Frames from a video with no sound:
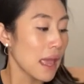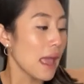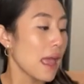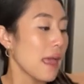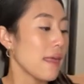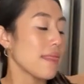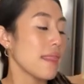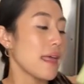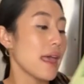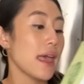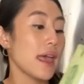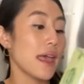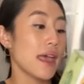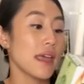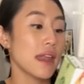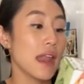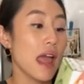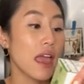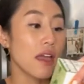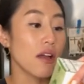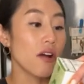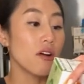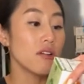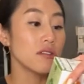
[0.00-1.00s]
And then
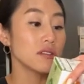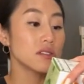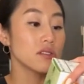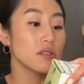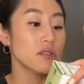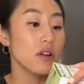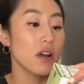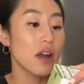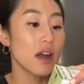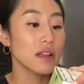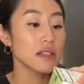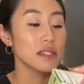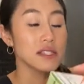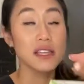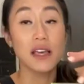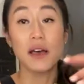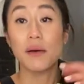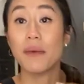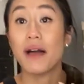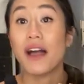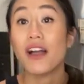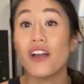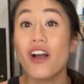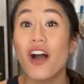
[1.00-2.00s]
I also got
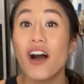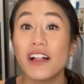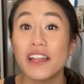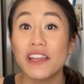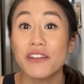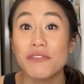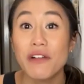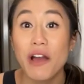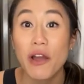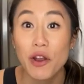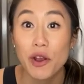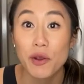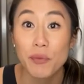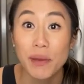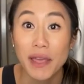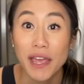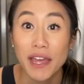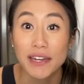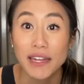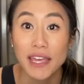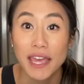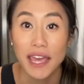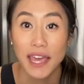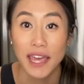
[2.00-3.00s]
some cauliflower
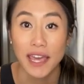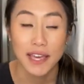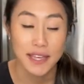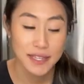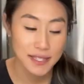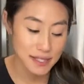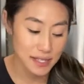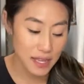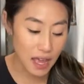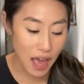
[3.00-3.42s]
pancakes.